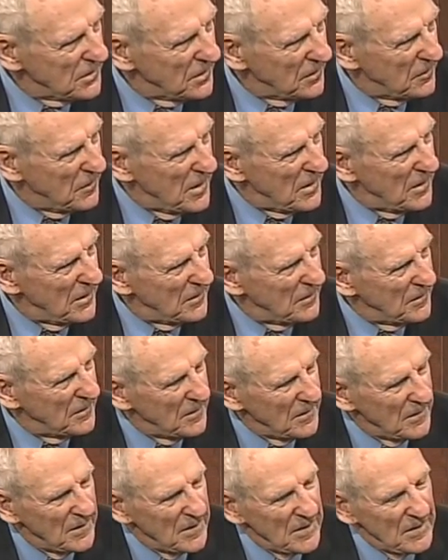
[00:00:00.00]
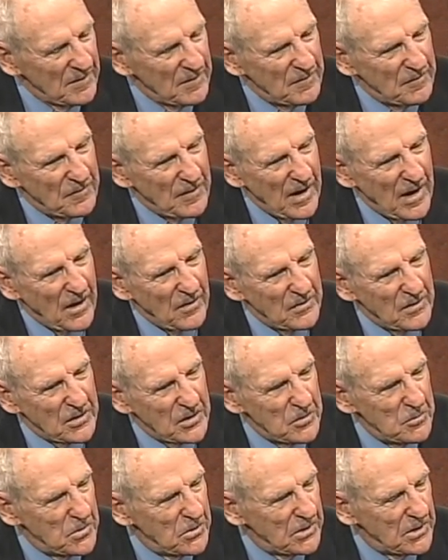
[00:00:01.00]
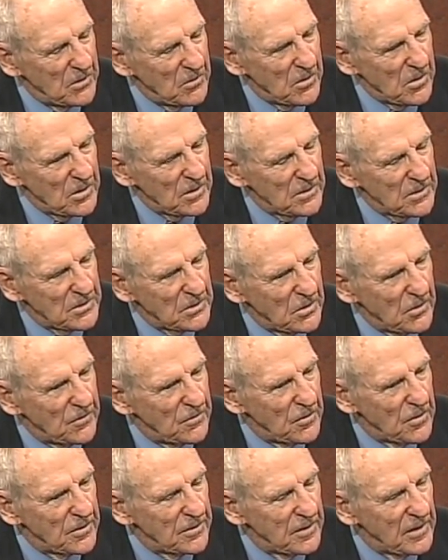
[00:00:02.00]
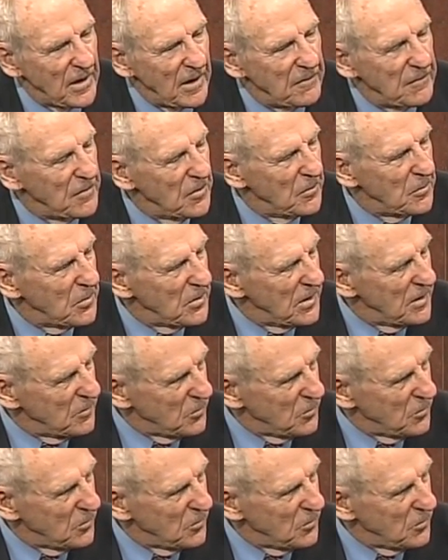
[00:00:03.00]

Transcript: have been involved in community work and so forth. I feel pretty